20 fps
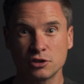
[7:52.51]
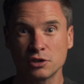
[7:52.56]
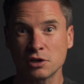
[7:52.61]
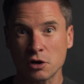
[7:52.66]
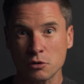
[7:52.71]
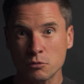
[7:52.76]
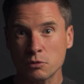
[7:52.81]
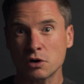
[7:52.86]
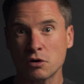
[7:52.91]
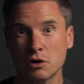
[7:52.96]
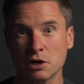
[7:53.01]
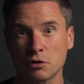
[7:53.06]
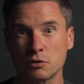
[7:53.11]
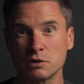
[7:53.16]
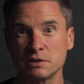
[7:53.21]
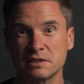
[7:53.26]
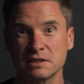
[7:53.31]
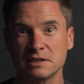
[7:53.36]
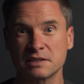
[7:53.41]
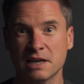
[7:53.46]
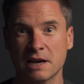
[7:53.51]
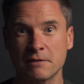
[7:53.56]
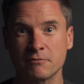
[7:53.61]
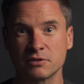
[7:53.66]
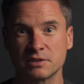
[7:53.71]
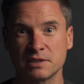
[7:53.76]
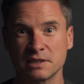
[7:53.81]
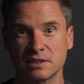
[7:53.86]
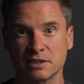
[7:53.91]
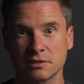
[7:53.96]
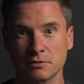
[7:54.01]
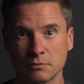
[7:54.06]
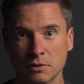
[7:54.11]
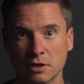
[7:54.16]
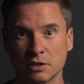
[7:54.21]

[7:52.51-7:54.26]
You know, when I got into this camera system,